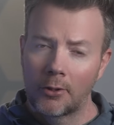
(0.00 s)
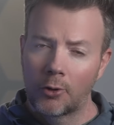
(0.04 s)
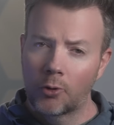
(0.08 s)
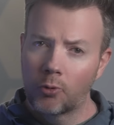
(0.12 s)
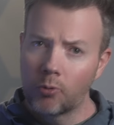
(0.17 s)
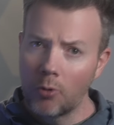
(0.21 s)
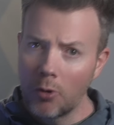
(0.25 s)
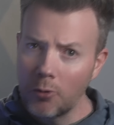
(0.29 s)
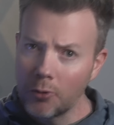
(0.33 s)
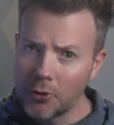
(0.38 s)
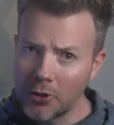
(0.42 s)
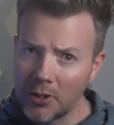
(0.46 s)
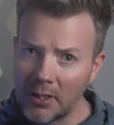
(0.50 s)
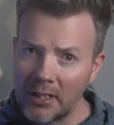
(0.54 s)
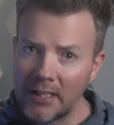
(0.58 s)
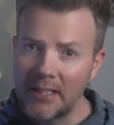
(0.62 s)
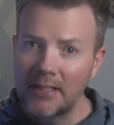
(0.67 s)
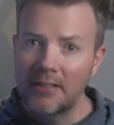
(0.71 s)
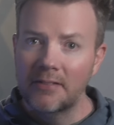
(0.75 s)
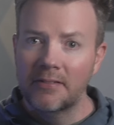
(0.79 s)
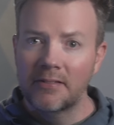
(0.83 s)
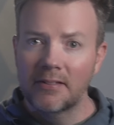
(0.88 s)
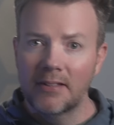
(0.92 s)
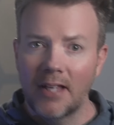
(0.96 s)

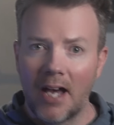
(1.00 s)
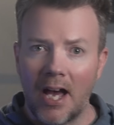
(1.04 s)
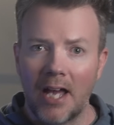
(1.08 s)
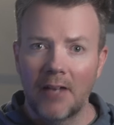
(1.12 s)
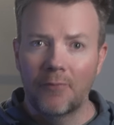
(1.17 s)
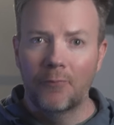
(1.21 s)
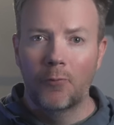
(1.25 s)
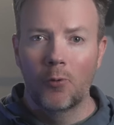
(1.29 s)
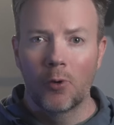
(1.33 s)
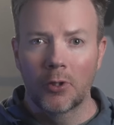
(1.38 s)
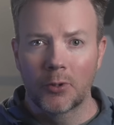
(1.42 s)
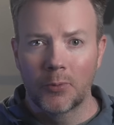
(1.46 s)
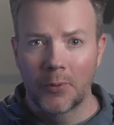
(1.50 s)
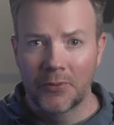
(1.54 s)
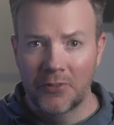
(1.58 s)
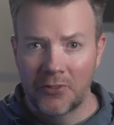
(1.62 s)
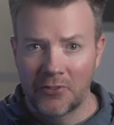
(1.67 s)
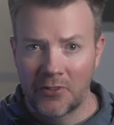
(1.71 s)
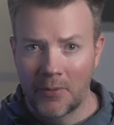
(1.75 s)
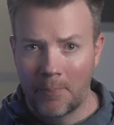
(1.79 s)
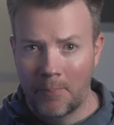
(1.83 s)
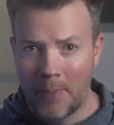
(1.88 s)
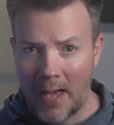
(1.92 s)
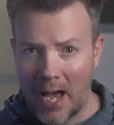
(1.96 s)
Crucially, Sky Fortress
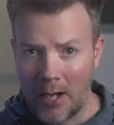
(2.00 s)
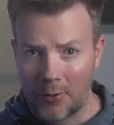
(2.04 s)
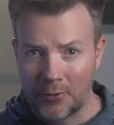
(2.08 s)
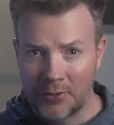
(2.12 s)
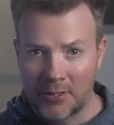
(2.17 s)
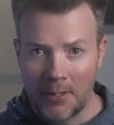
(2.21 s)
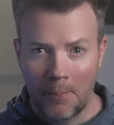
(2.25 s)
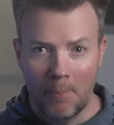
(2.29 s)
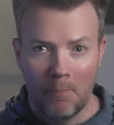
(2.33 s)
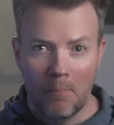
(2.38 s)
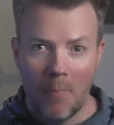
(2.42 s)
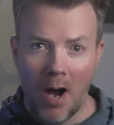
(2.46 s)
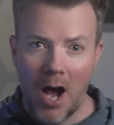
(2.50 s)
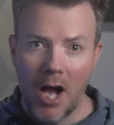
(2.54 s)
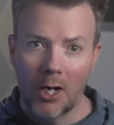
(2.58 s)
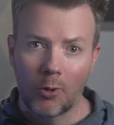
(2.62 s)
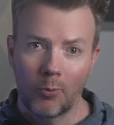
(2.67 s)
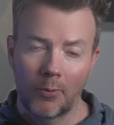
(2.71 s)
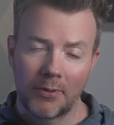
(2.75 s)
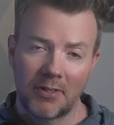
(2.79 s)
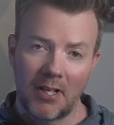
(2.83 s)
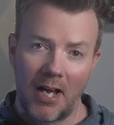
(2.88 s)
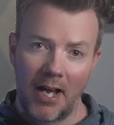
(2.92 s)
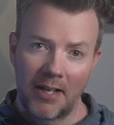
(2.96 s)
is about
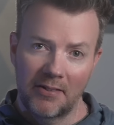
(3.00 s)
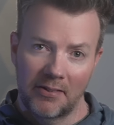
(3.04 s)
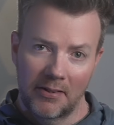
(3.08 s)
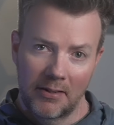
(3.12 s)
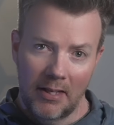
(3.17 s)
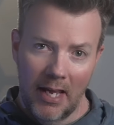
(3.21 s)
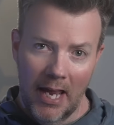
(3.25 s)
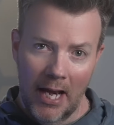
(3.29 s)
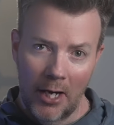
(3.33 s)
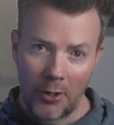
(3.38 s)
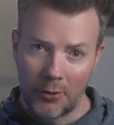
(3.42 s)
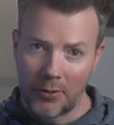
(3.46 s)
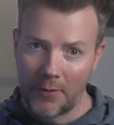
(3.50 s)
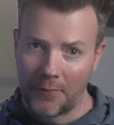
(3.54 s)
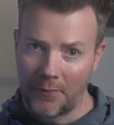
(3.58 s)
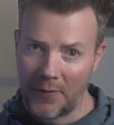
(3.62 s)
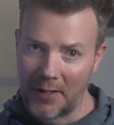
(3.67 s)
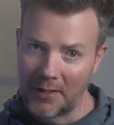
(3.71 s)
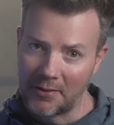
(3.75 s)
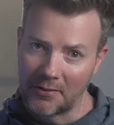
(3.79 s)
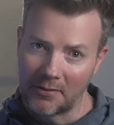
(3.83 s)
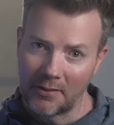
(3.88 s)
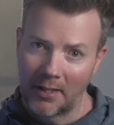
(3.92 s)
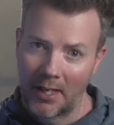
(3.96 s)
democratizing air
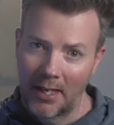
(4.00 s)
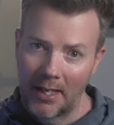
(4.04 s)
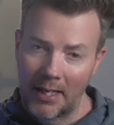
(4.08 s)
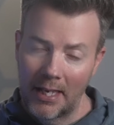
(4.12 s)
defense.